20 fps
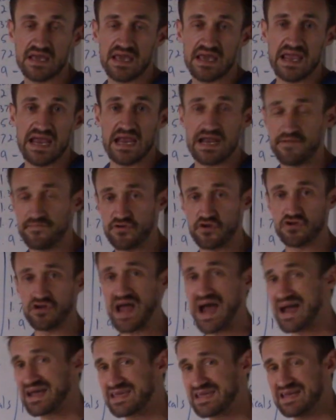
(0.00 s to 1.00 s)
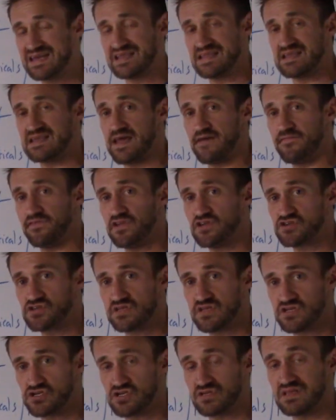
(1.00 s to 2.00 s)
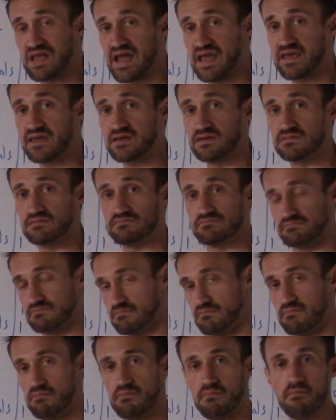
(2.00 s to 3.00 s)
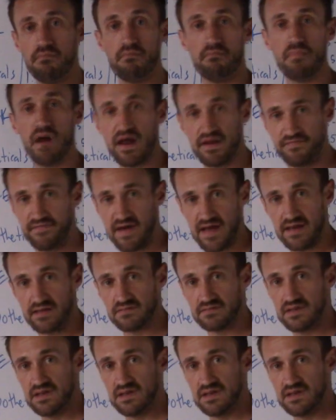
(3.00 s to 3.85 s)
And if you're not getting the definition that you like, modify it.